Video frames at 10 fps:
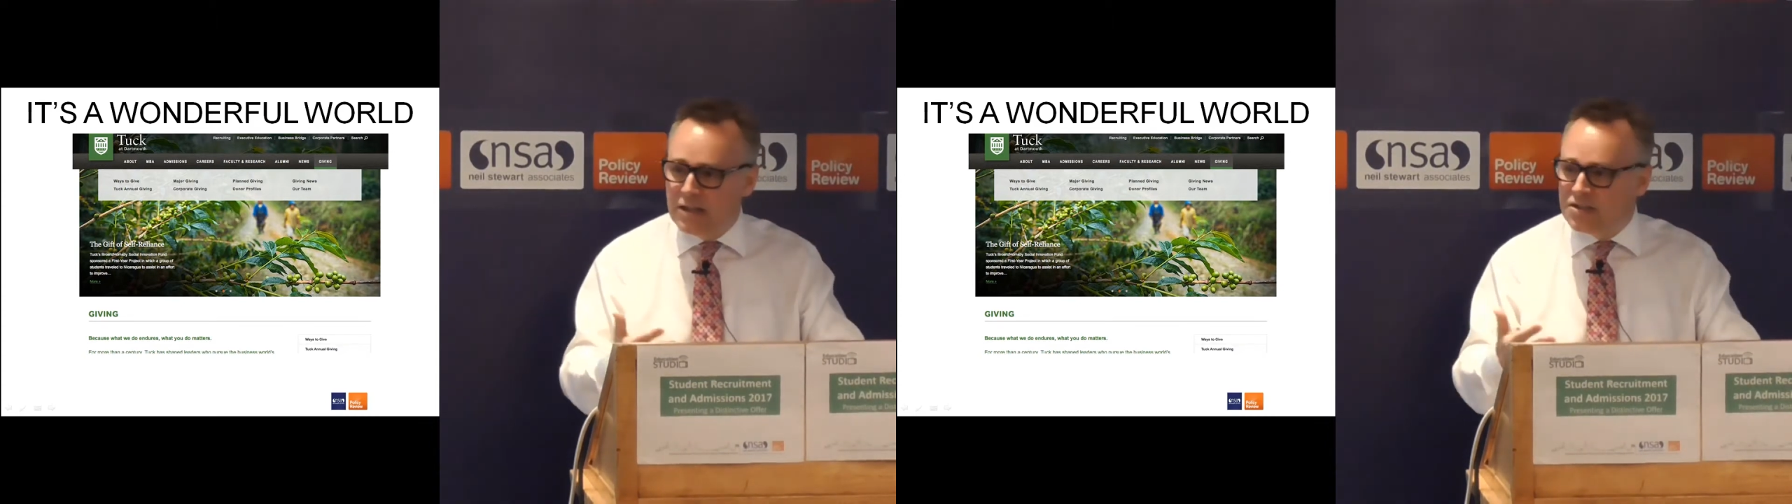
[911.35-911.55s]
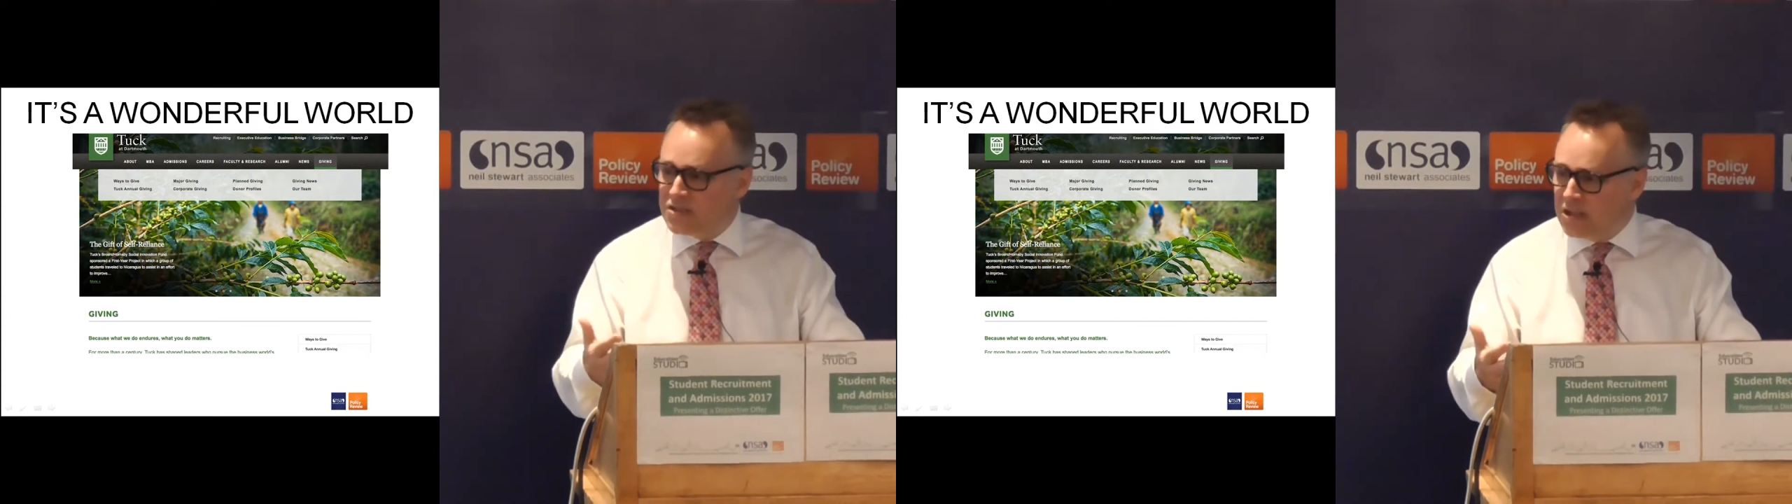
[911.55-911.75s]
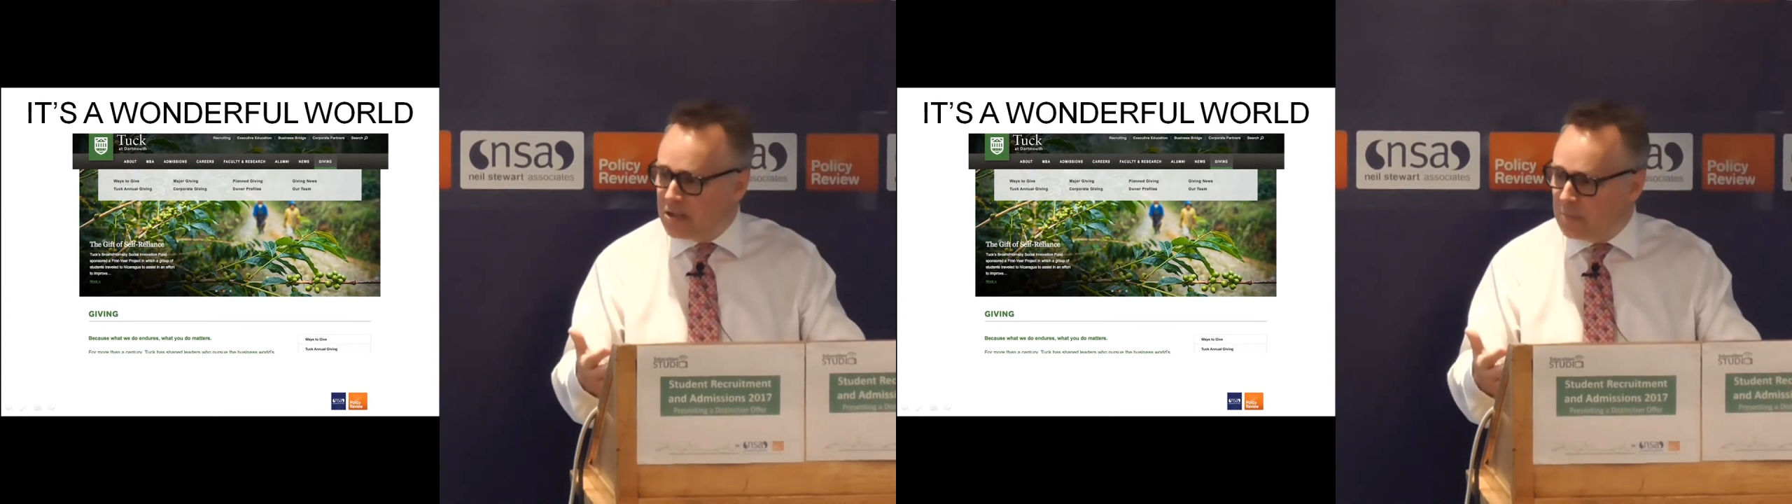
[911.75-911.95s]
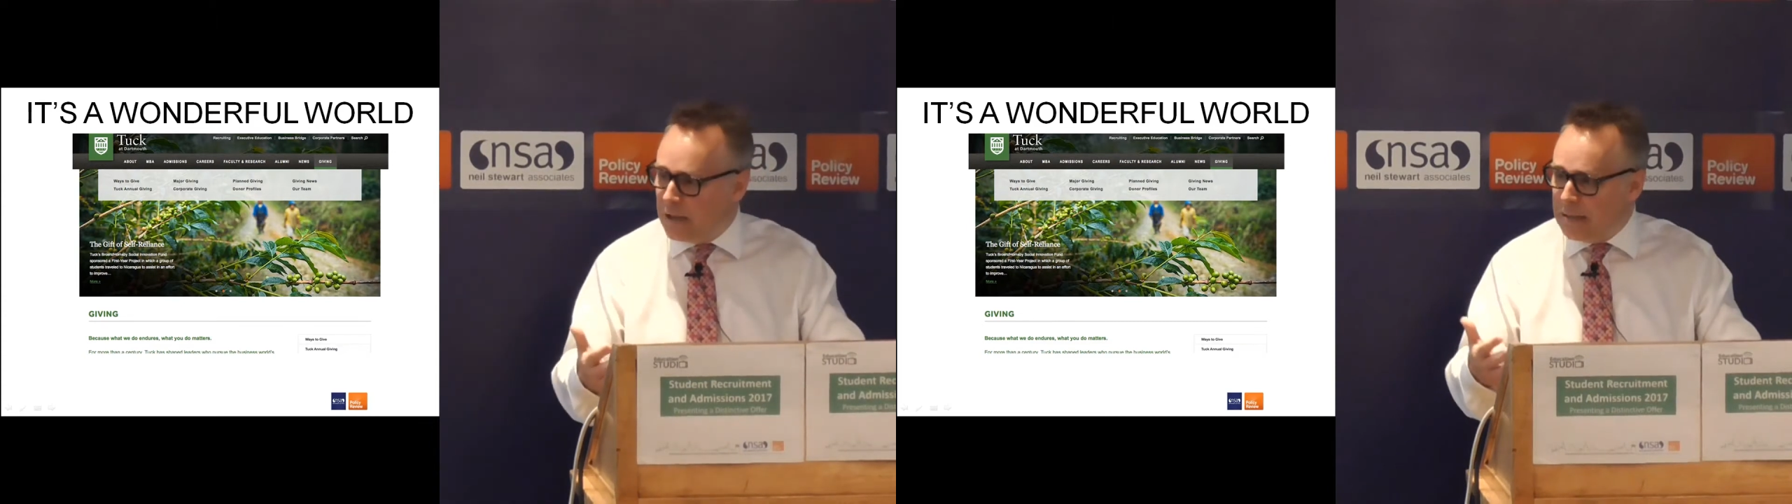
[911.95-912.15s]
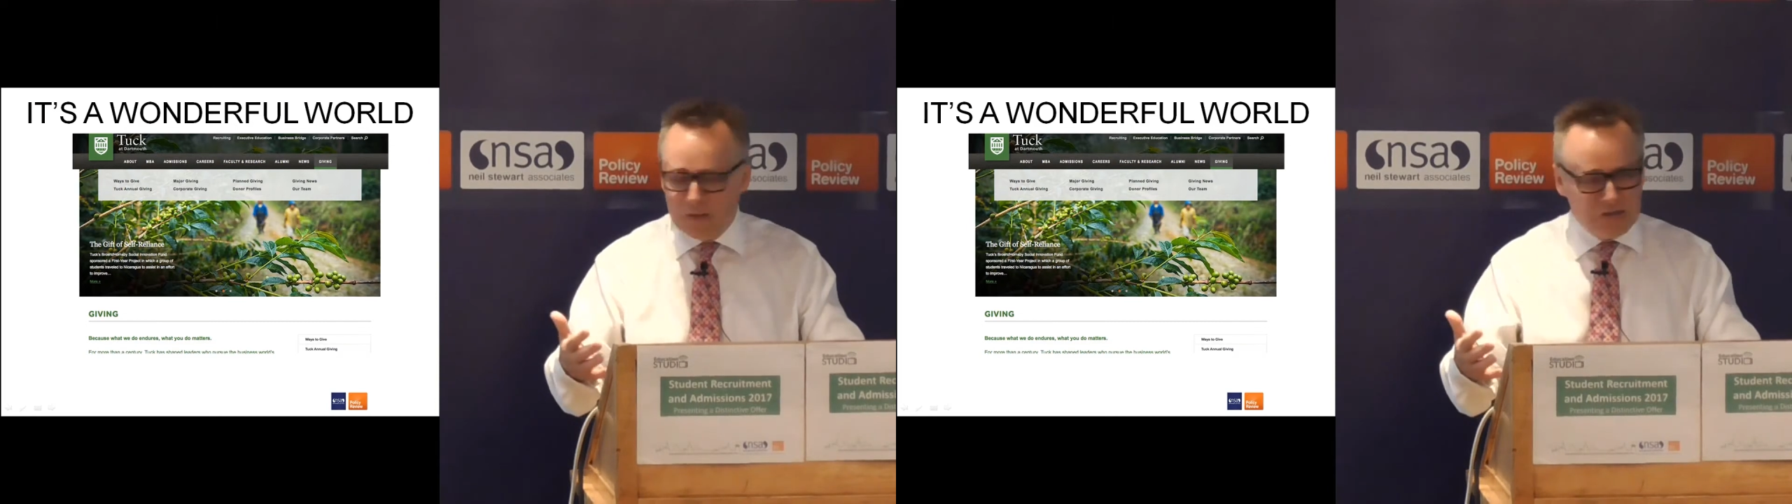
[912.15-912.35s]
certain
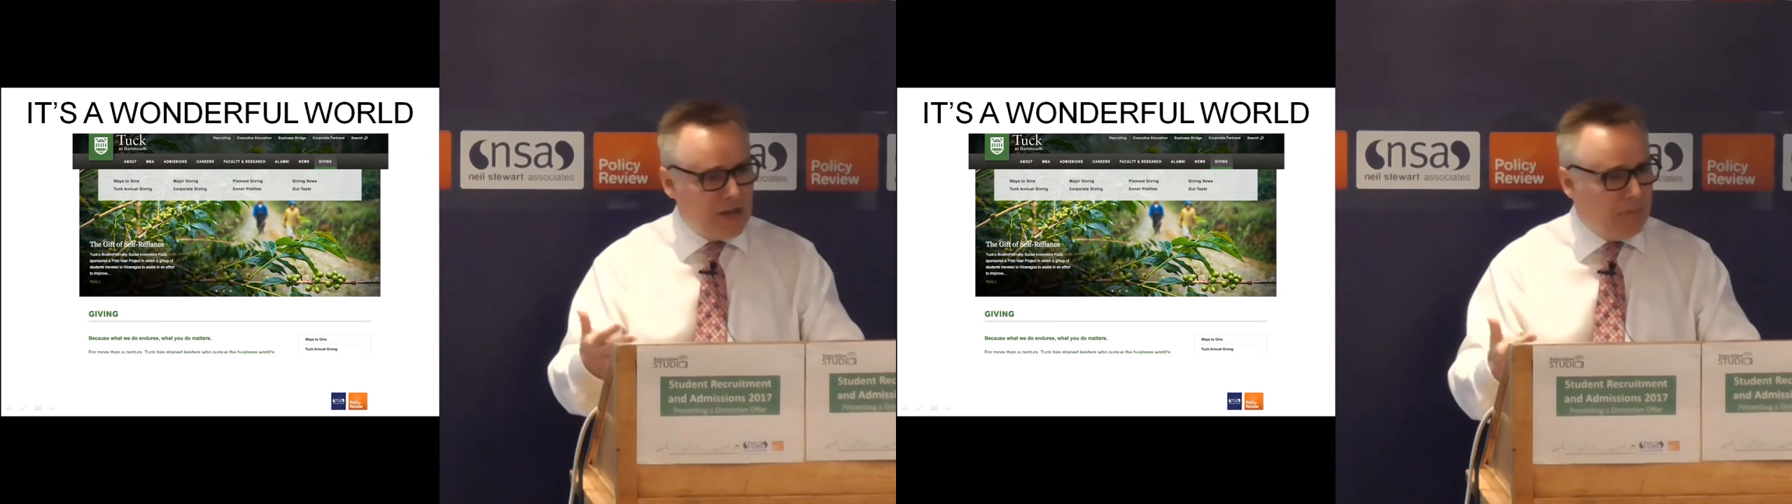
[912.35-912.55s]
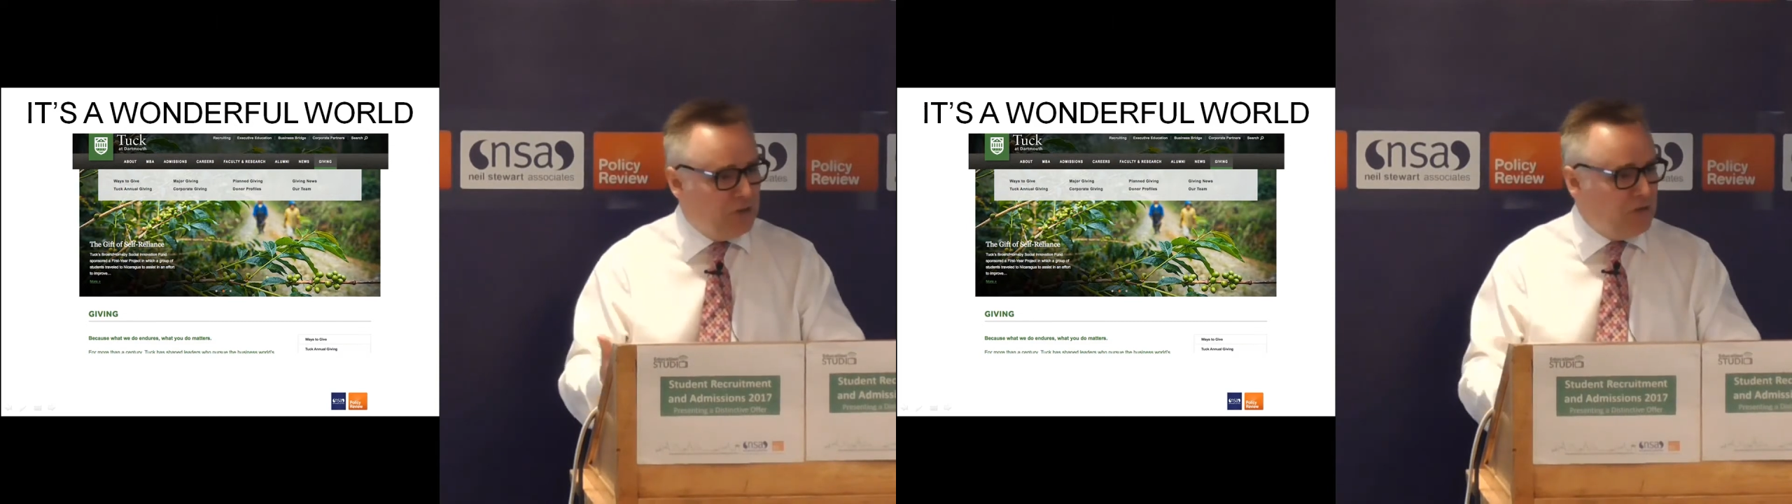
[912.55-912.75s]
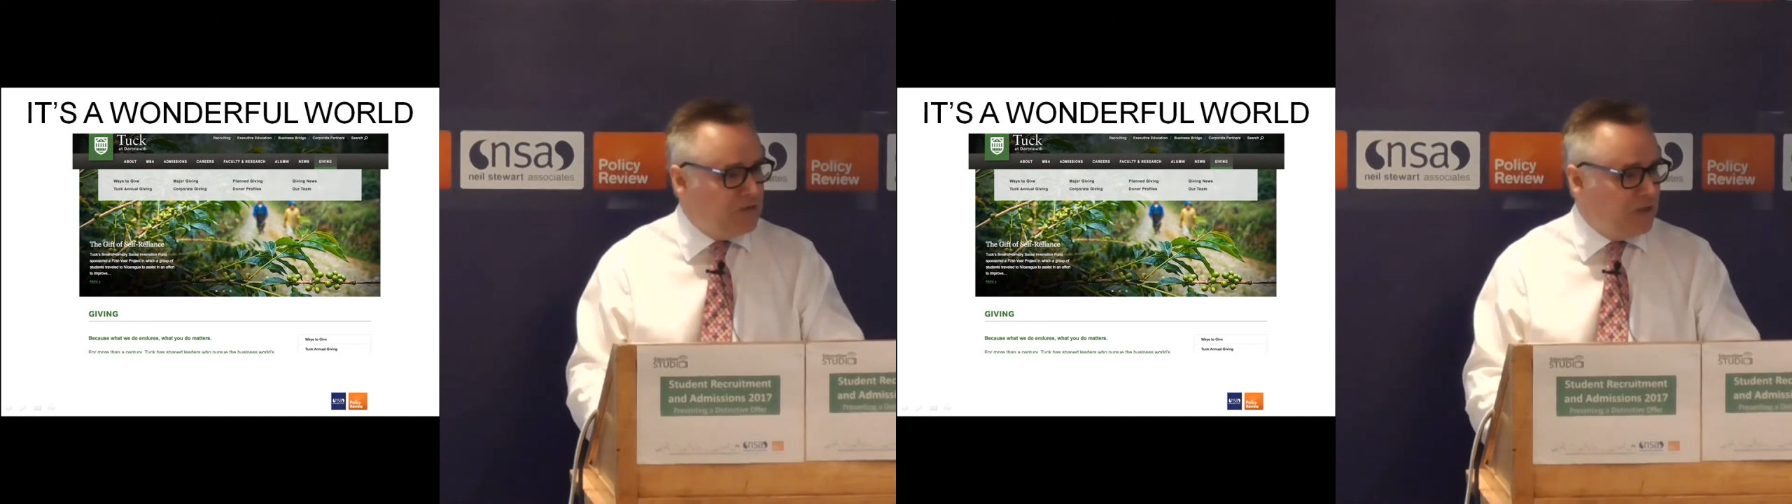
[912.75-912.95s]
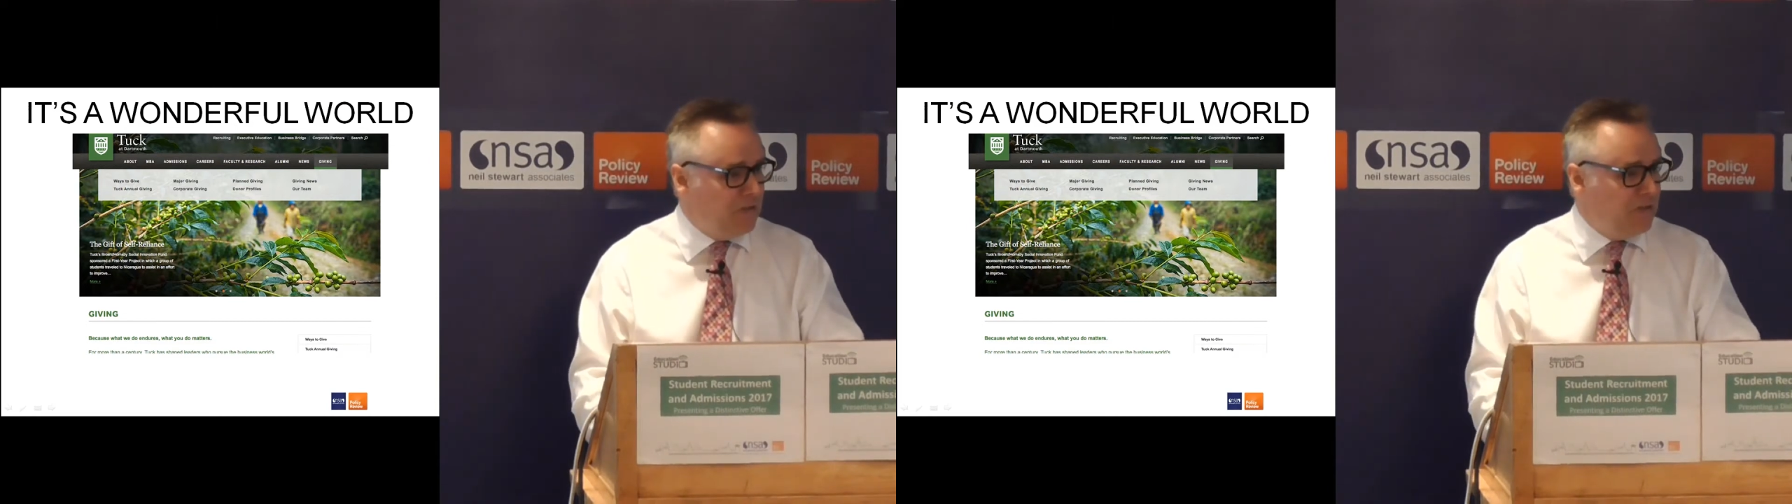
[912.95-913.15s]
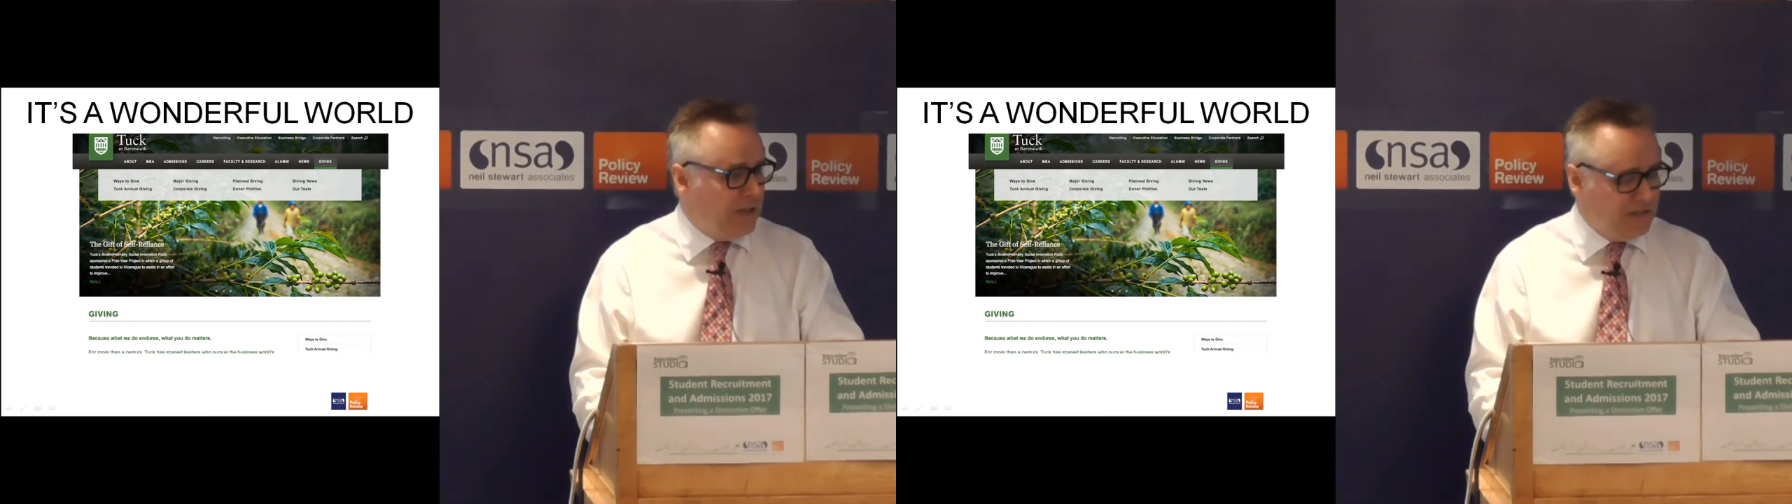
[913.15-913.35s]
people to come and do
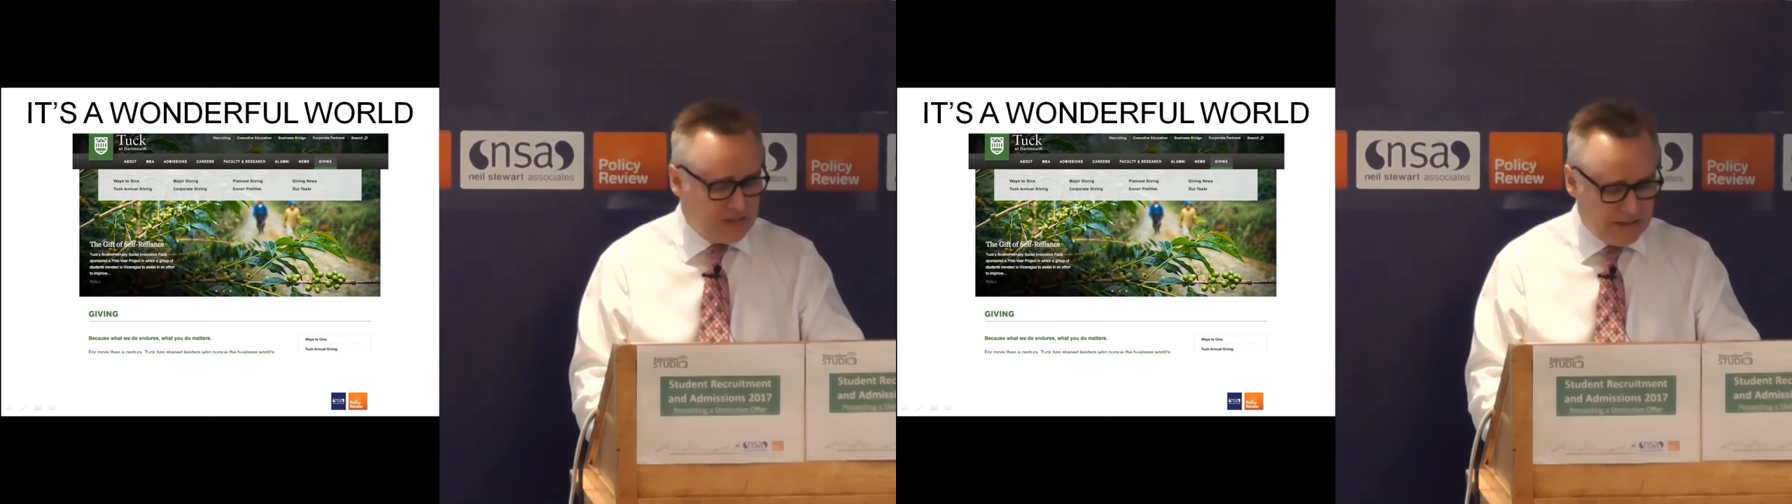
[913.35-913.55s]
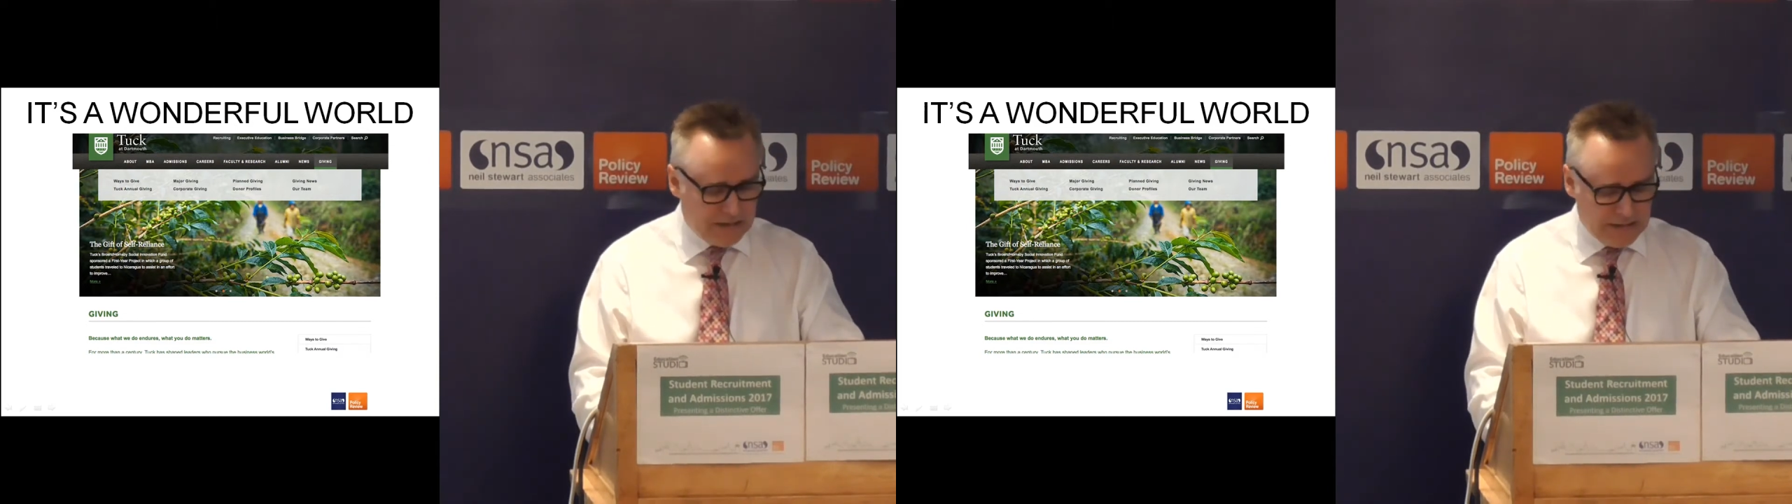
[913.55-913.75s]
certain things